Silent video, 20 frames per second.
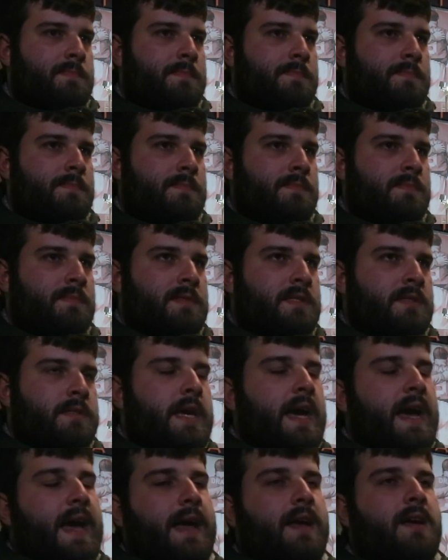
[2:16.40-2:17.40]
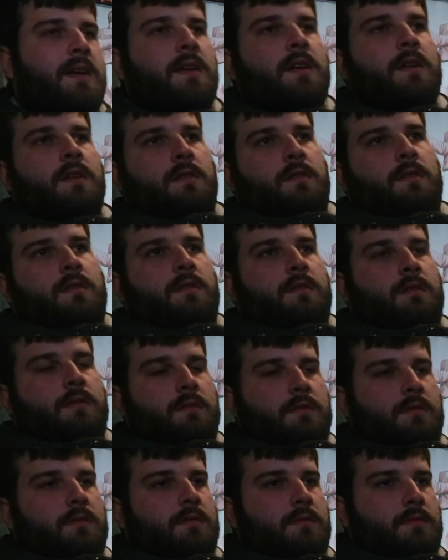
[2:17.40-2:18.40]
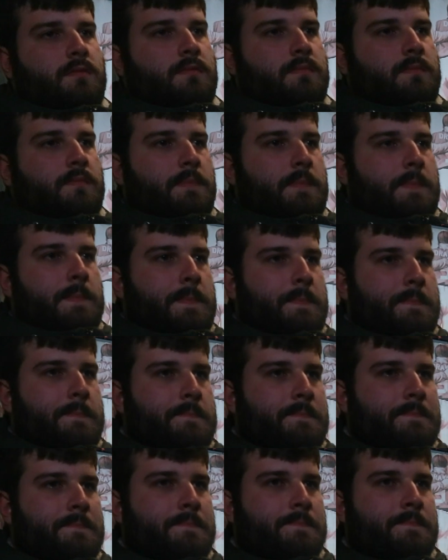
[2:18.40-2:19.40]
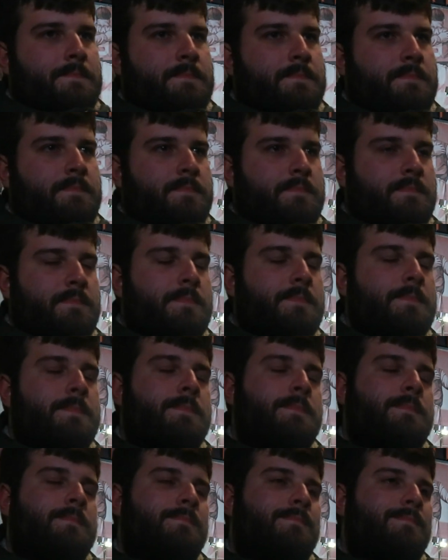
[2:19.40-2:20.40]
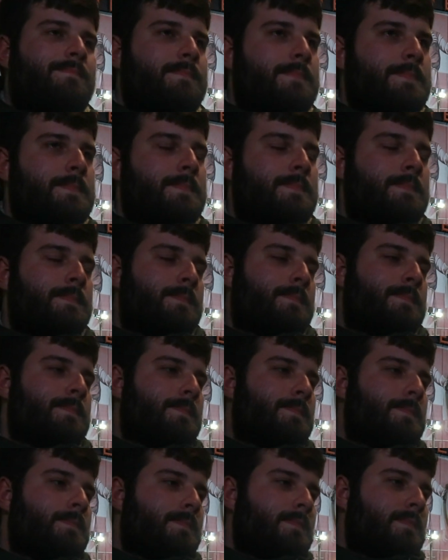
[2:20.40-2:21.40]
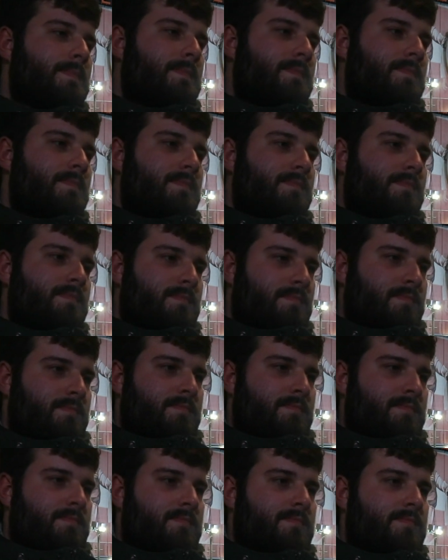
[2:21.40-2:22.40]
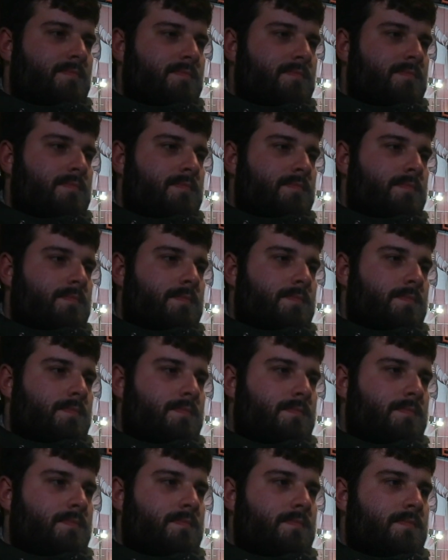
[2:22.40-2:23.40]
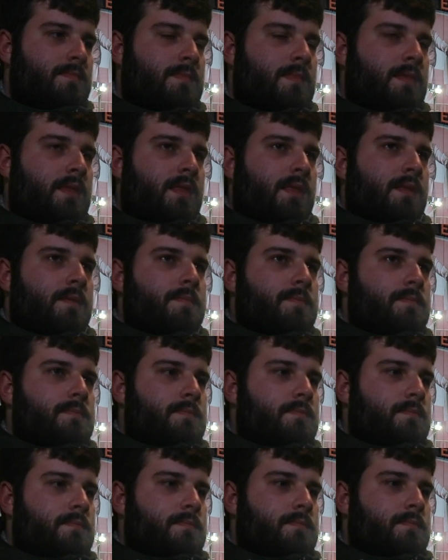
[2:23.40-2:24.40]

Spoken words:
(not speaking)